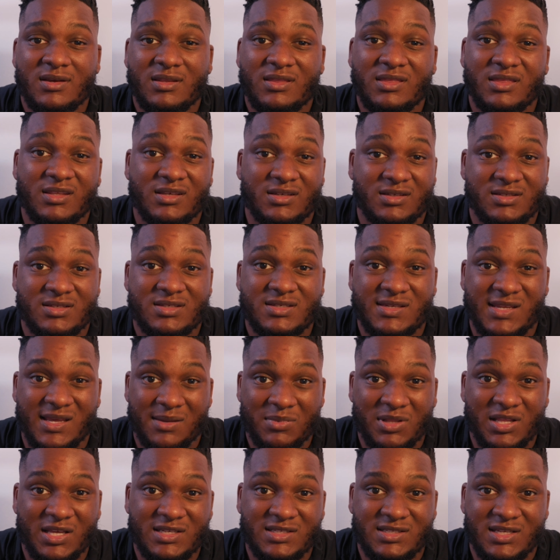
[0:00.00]
the
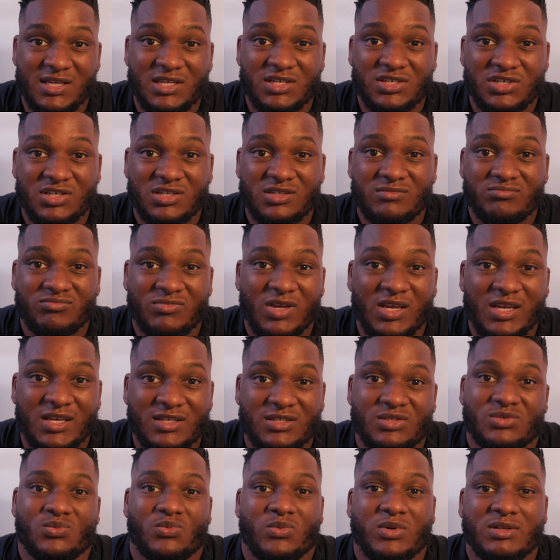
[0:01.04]
stabilization
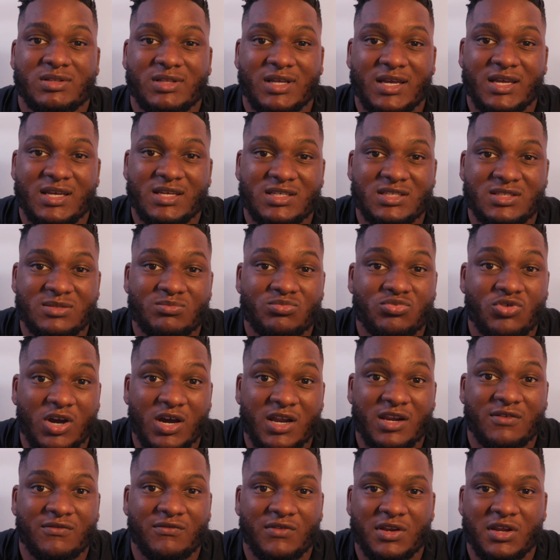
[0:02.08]
as well as
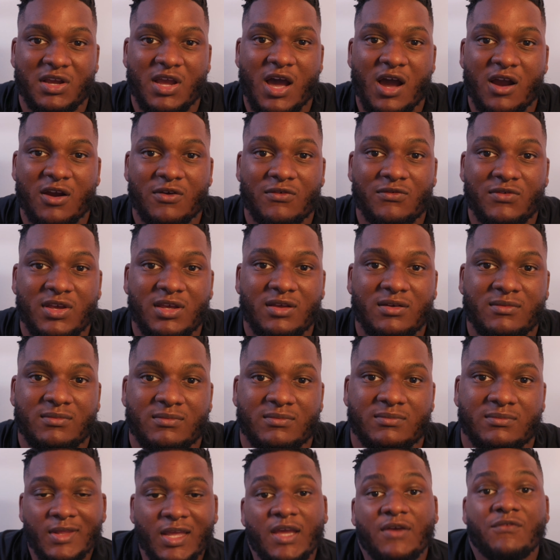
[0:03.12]
product videography.
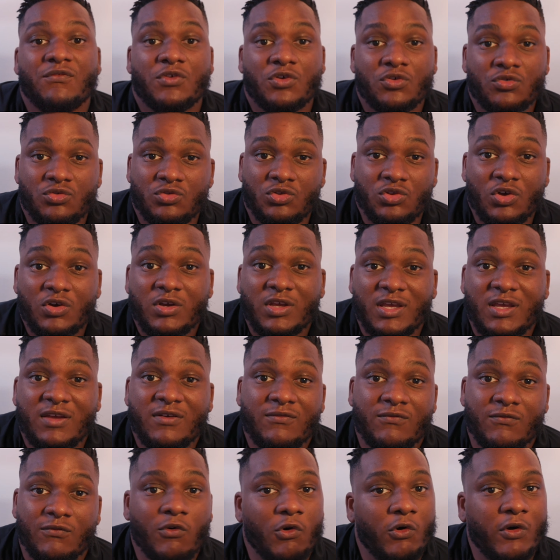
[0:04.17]
If you're looking
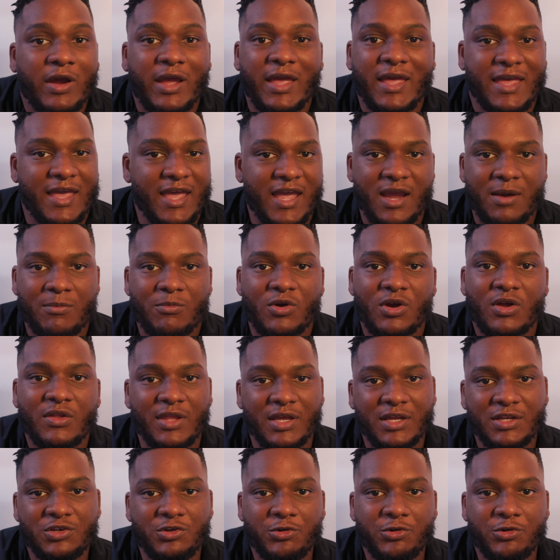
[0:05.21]
for a camera that